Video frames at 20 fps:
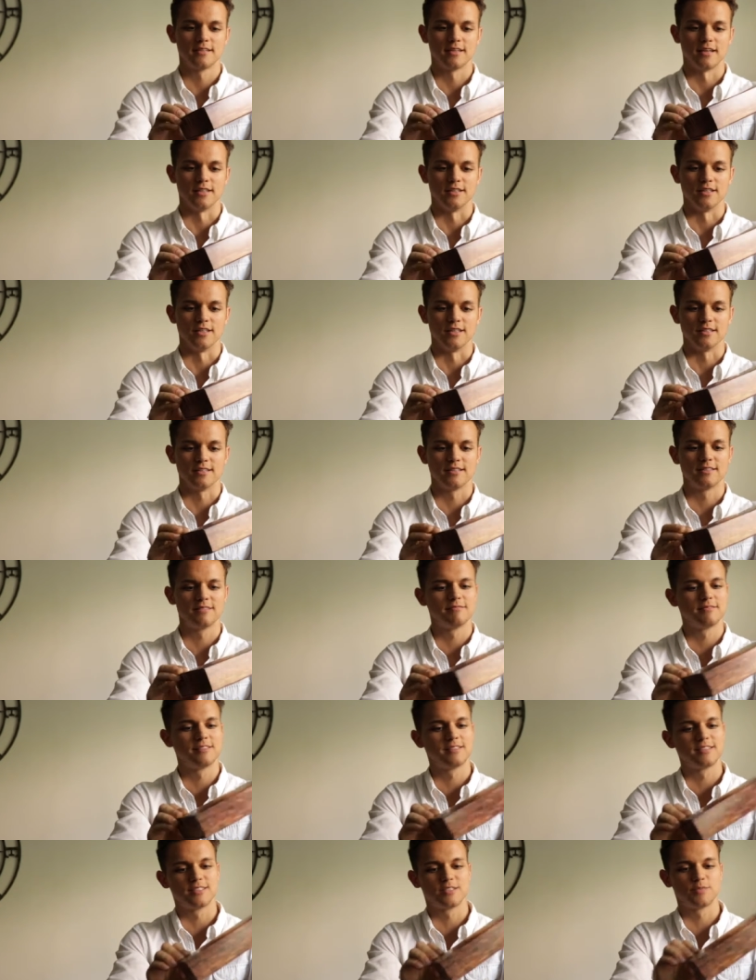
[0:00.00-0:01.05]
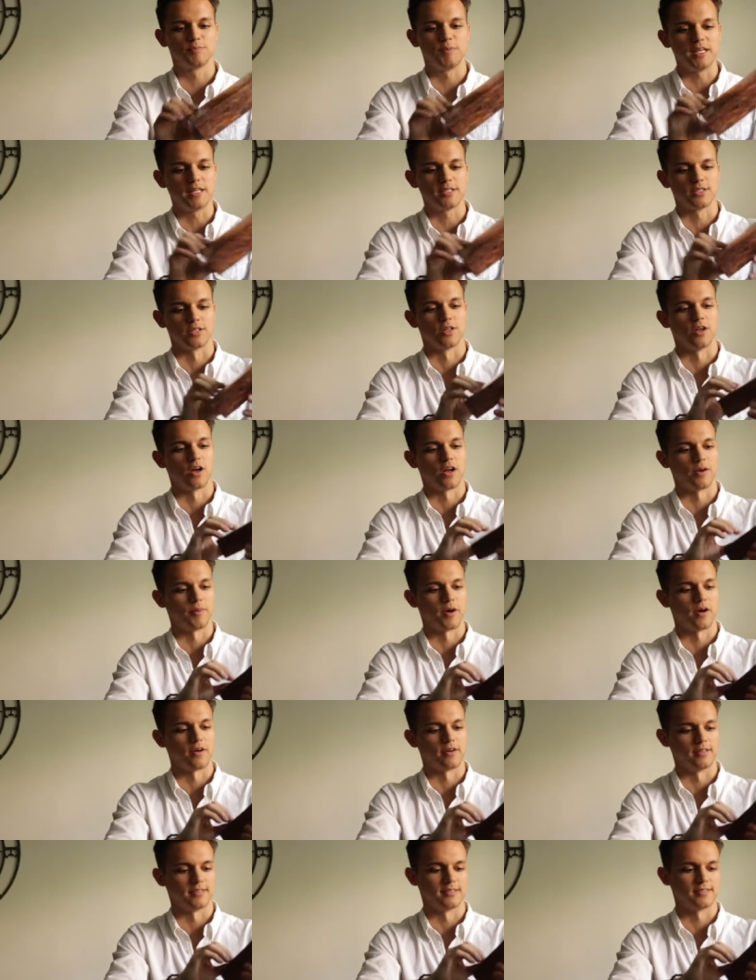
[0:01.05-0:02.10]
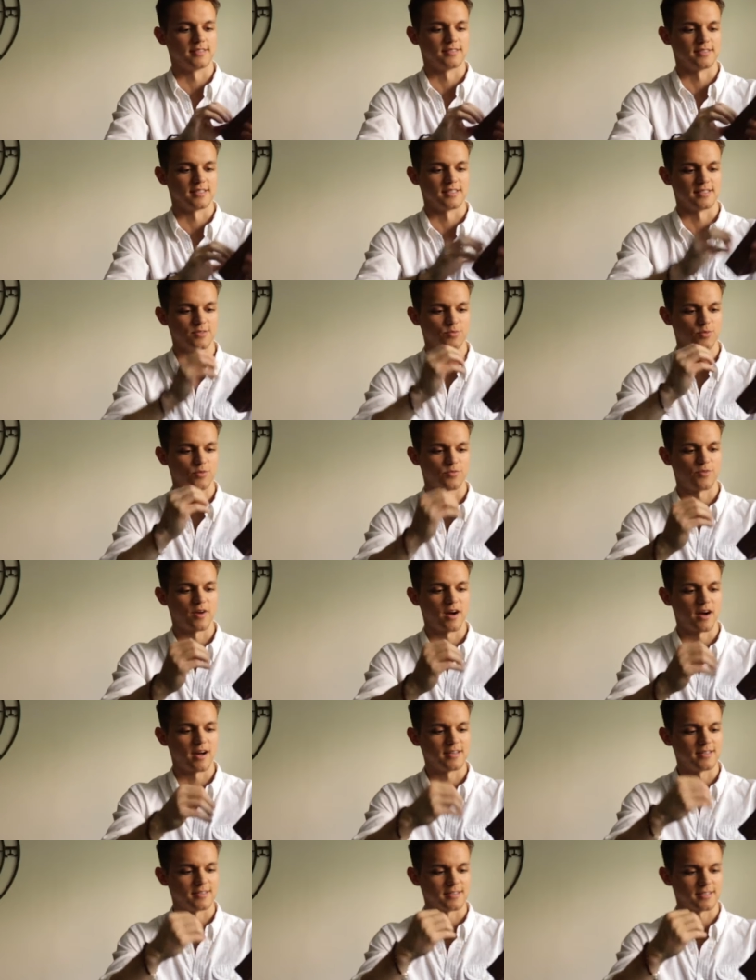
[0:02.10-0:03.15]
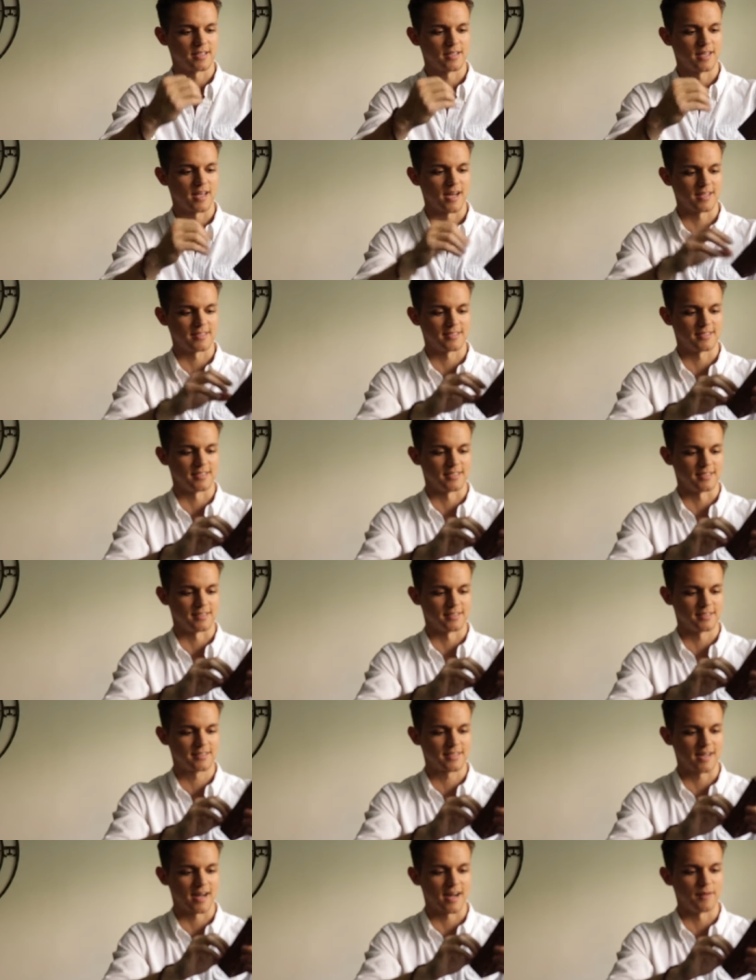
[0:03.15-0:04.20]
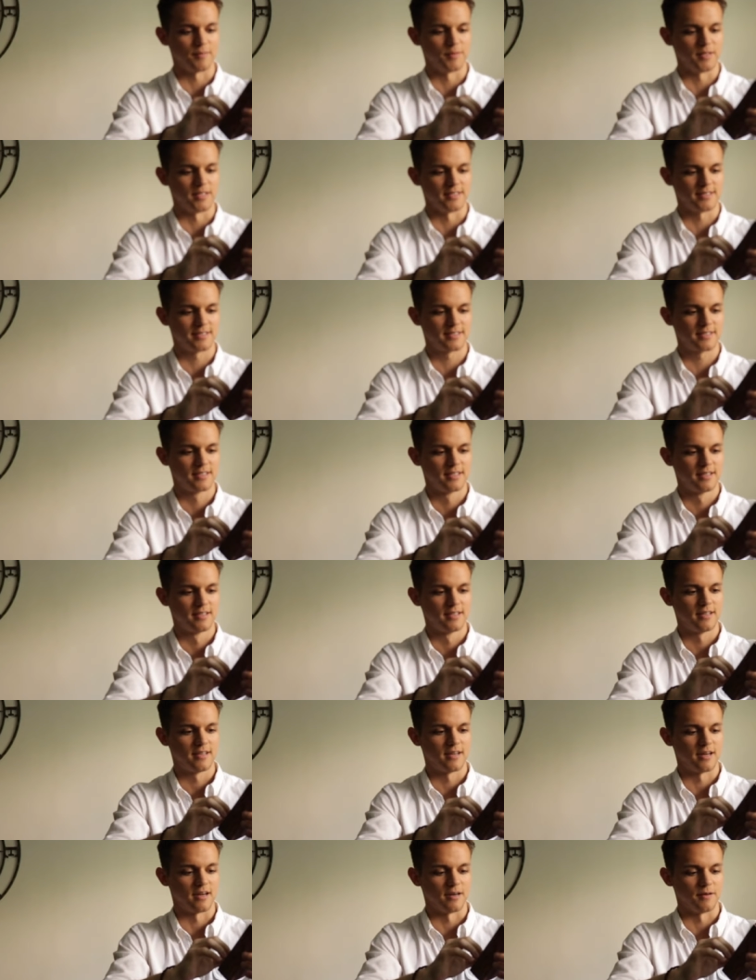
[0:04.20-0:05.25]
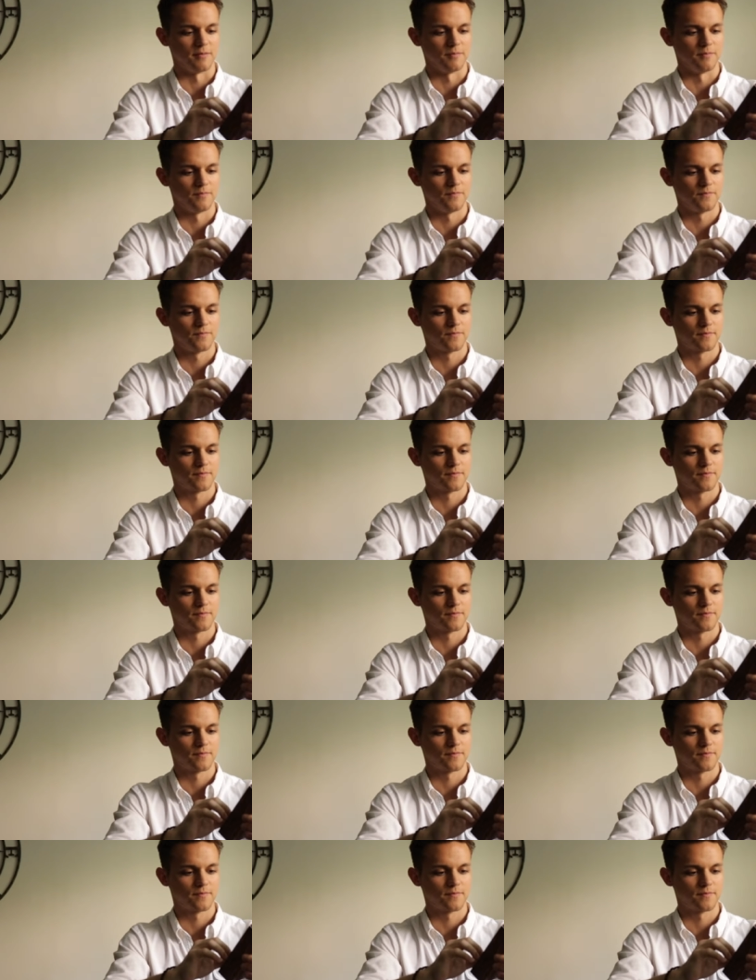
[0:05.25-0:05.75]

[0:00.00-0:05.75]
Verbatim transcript: It, it speaks a lot about it. It says that it's refined, it's classic, it's timeless, um,